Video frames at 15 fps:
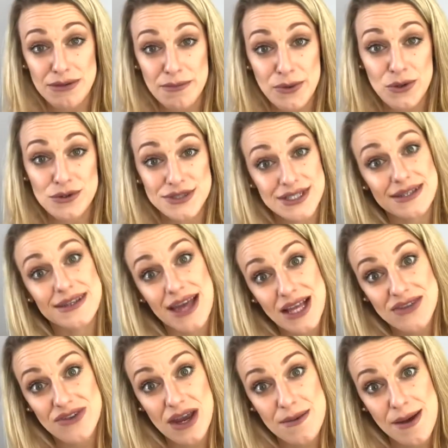proportion,
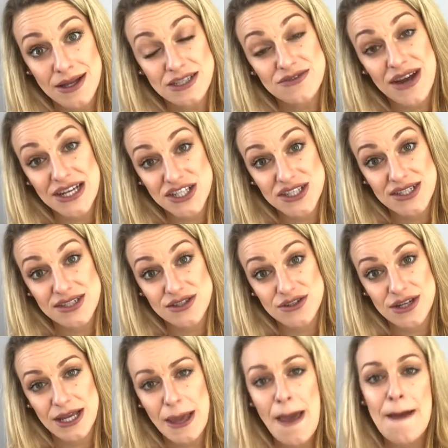thanks very much, fashion
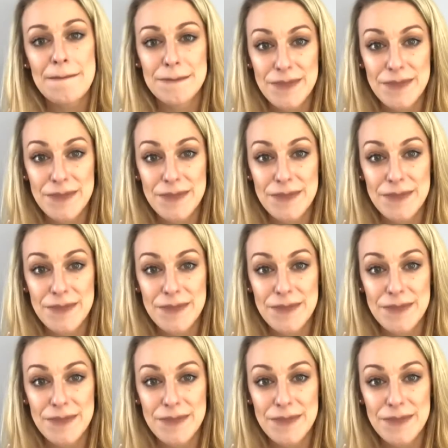industry.